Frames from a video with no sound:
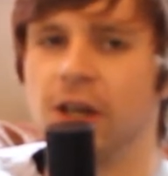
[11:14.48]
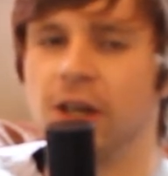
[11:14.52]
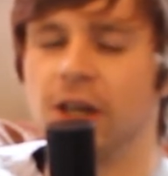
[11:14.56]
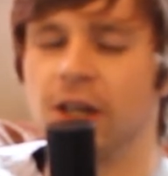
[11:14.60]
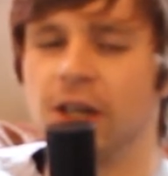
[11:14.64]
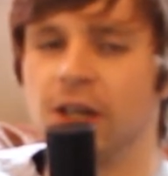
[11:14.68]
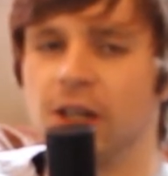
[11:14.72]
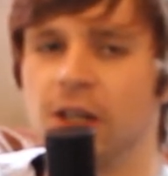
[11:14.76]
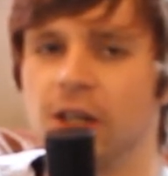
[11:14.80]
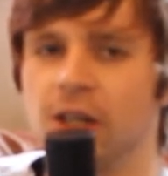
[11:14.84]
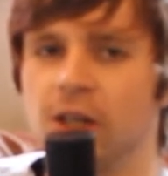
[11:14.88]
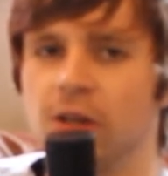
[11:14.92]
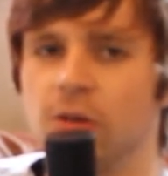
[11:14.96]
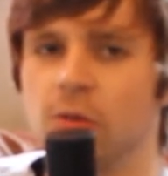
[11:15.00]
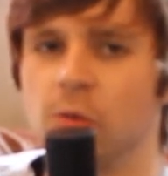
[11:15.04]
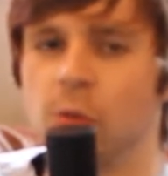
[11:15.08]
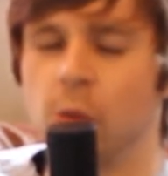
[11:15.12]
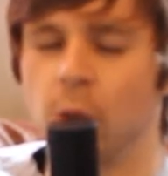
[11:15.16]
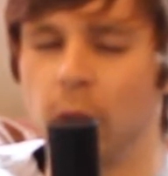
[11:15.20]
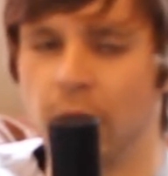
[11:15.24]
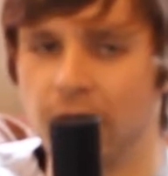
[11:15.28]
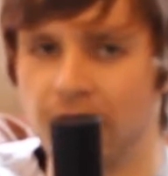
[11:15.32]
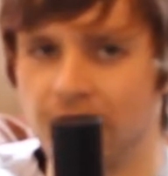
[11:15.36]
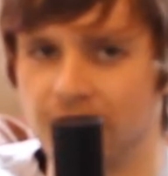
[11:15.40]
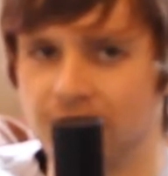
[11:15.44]
in
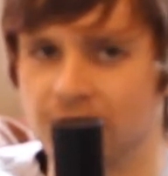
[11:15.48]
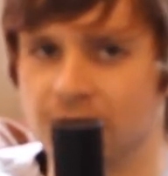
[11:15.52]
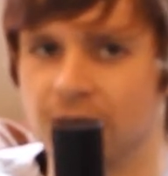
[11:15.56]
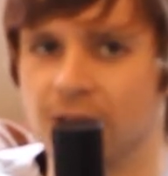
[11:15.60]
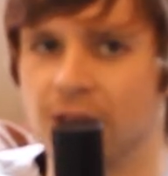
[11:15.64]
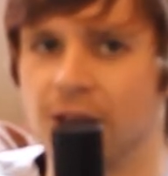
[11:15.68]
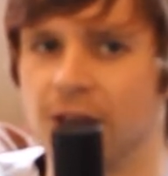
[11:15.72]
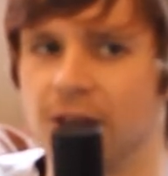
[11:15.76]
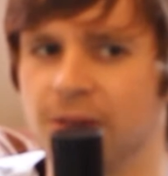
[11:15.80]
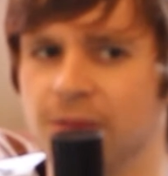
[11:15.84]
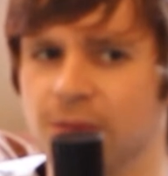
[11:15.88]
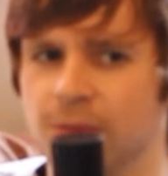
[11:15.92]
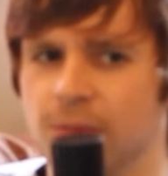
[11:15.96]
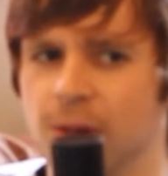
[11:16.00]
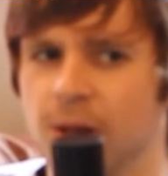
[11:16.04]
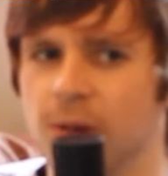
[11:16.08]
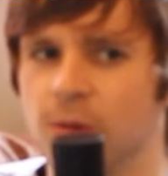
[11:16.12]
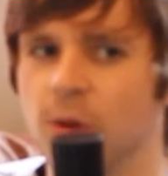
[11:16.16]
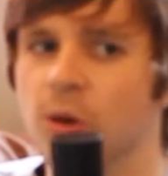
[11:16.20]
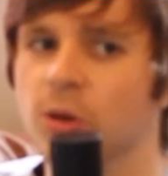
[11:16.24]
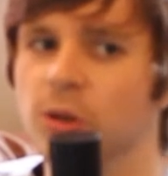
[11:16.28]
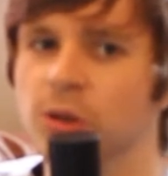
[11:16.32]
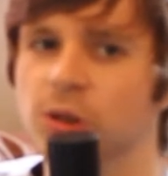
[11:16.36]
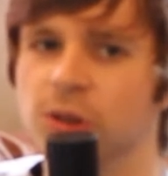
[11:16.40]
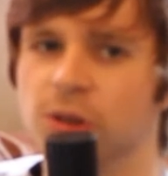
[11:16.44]
weight there for about
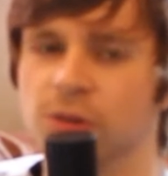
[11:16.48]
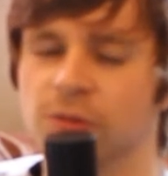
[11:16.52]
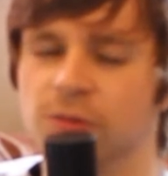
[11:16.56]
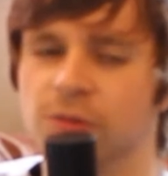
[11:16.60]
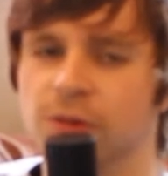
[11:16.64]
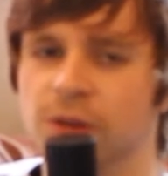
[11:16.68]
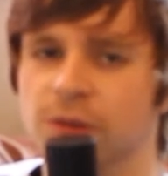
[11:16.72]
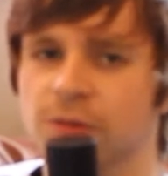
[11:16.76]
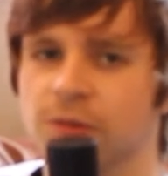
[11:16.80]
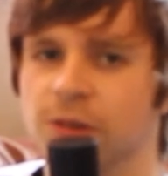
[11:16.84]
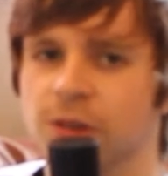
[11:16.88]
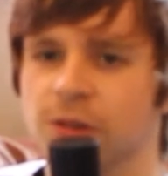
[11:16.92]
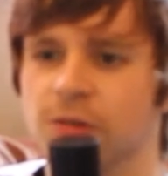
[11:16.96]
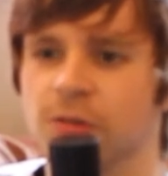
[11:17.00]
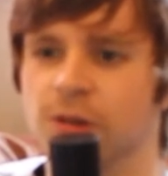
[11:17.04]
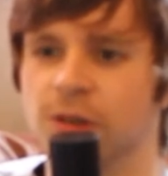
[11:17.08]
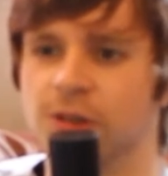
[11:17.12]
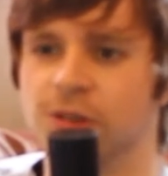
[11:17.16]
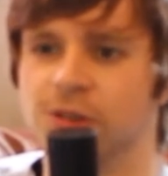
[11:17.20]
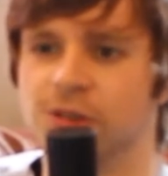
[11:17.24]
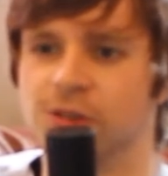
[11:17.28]
150 quid.